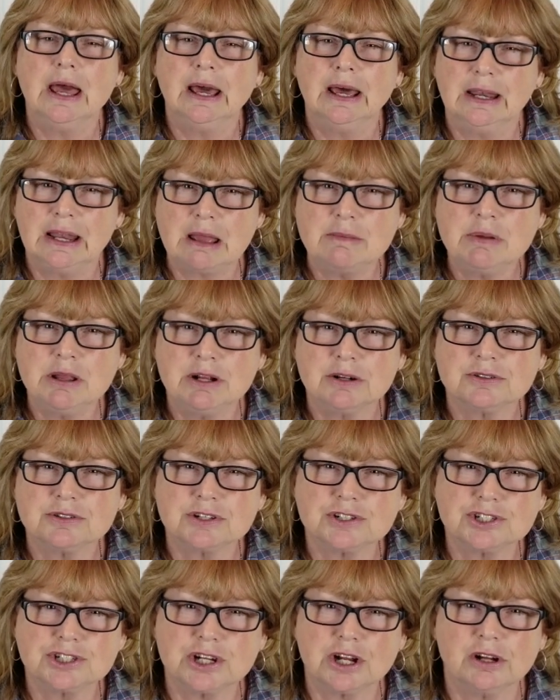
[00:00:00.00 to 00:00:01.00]
and I'm here
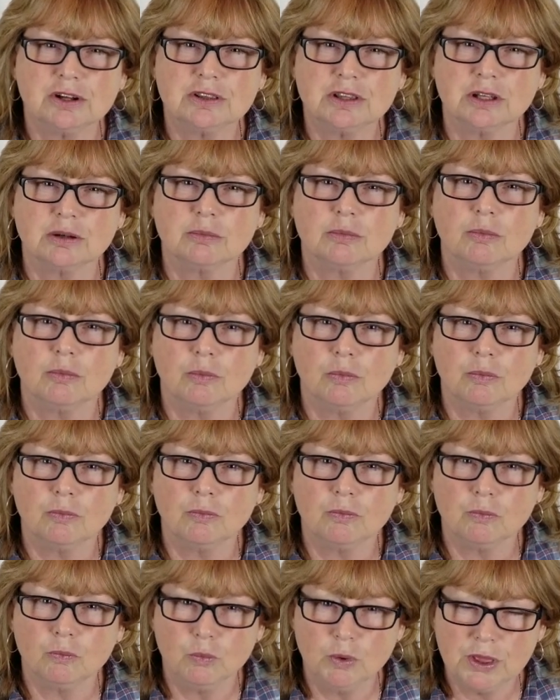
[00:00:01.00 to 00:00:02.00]
to share them
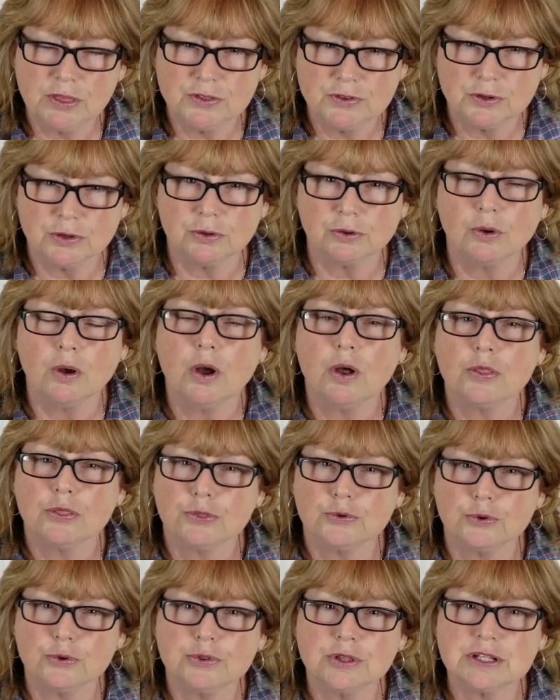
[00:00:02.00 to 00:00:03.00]
with you
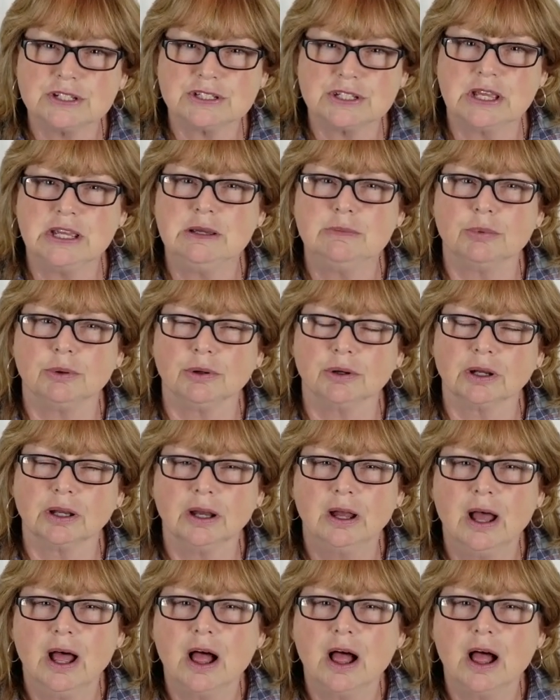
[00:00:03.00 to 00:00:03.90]
through this ebook,